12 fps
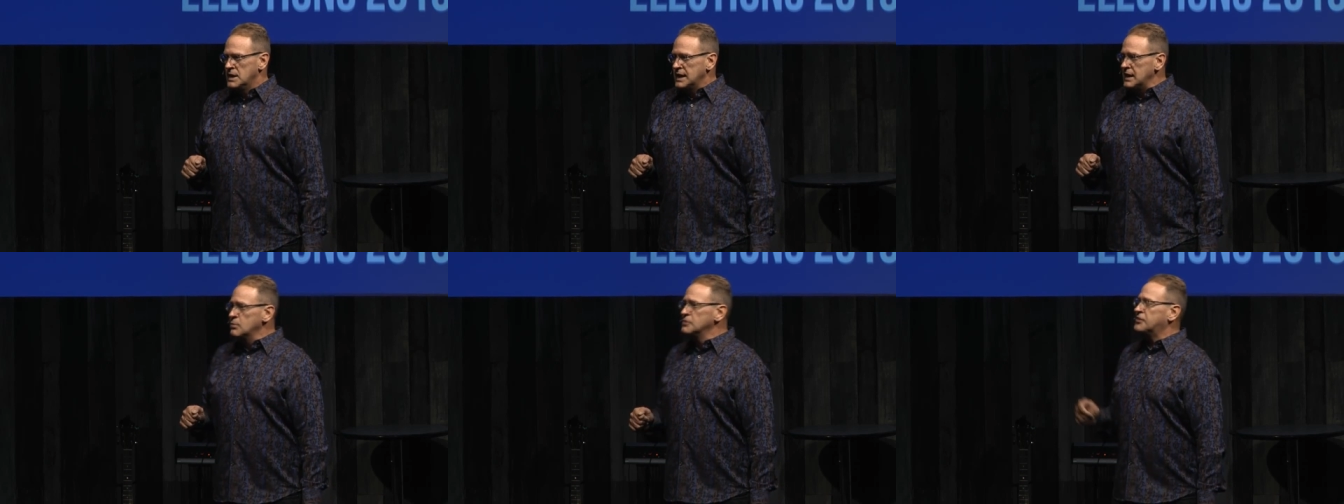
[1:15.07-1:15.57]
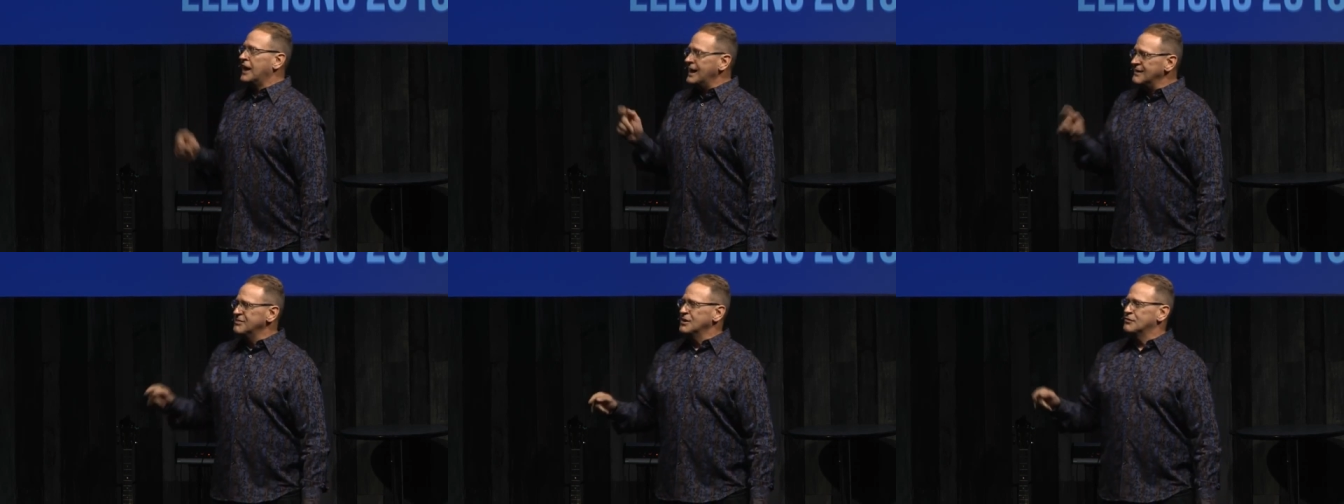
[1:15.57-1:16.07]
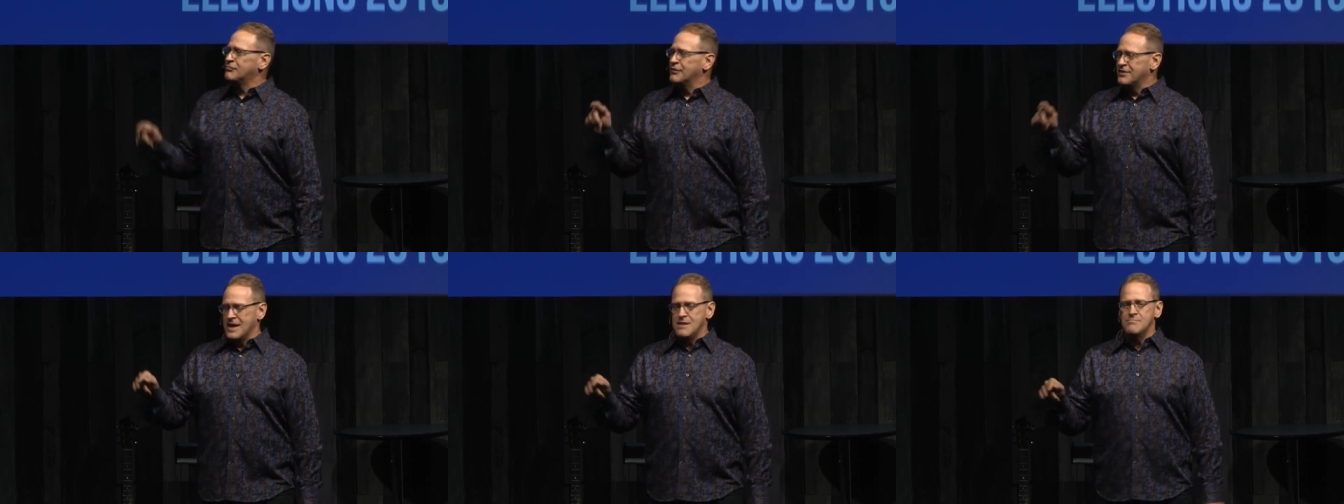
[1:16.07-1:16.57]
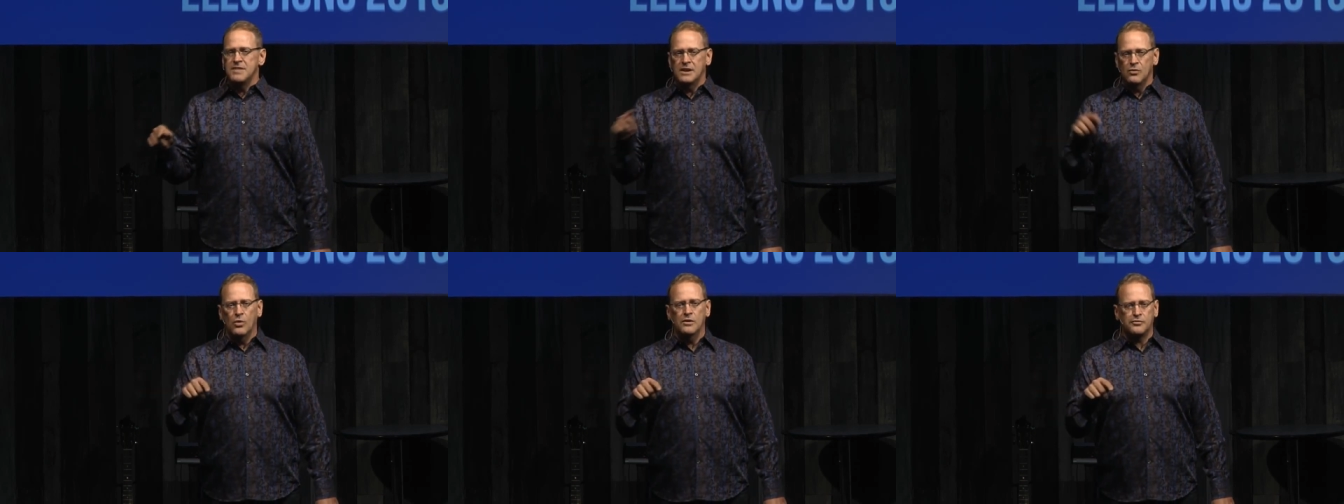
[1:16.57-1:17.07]
It was heavier for them than
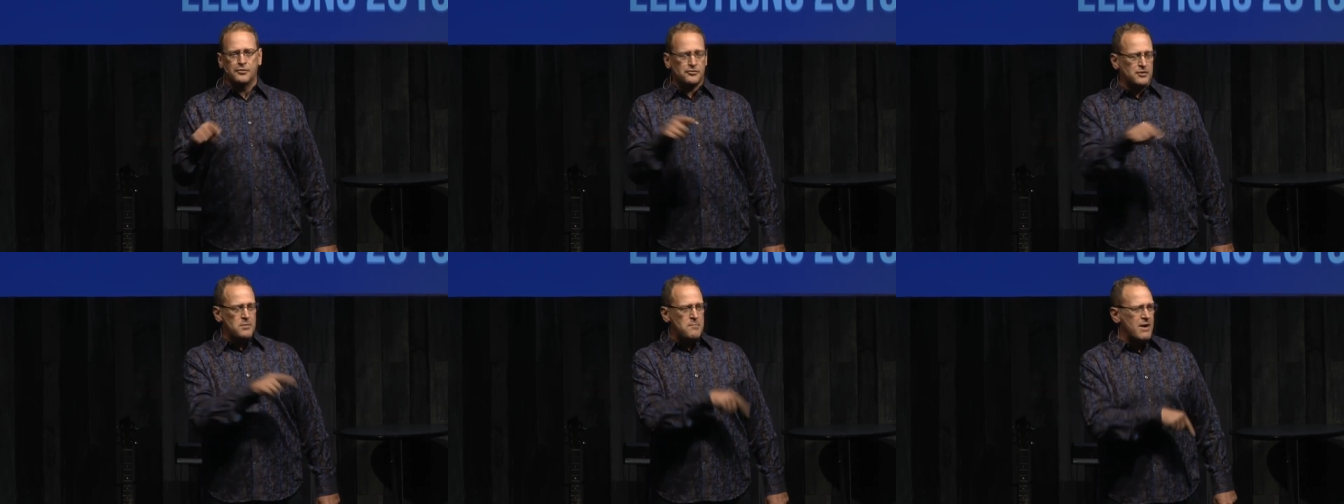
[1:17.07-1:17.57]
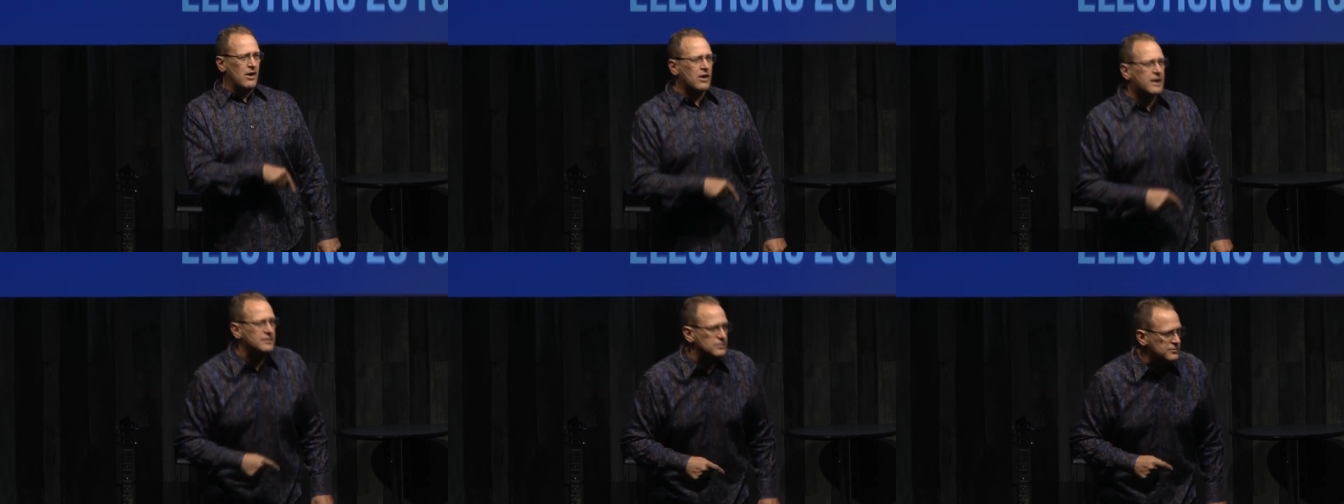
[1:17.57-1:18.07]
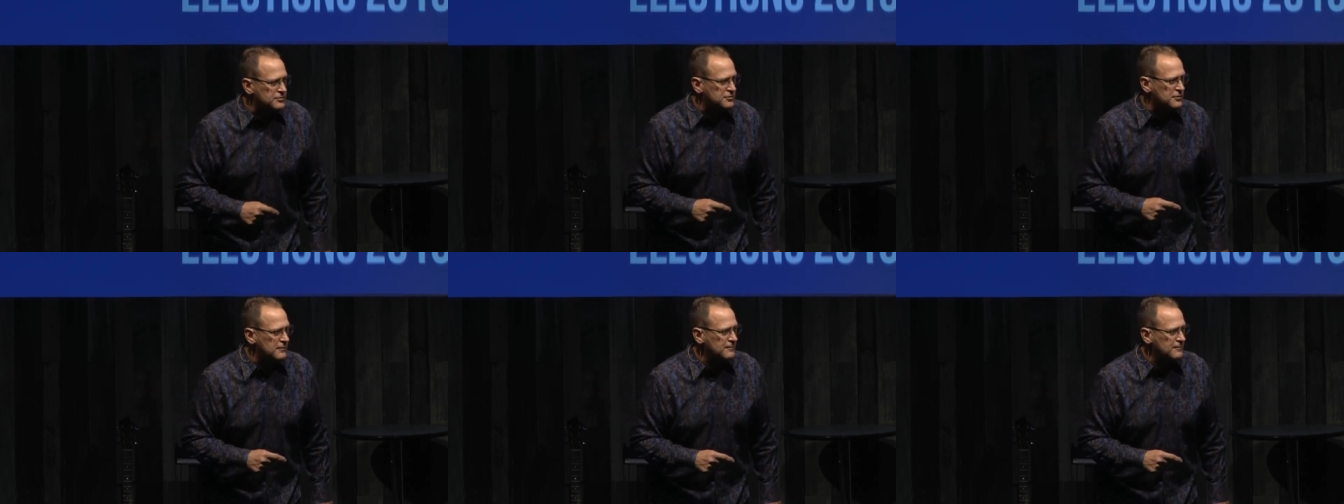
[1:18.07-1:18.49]
it was for some Americans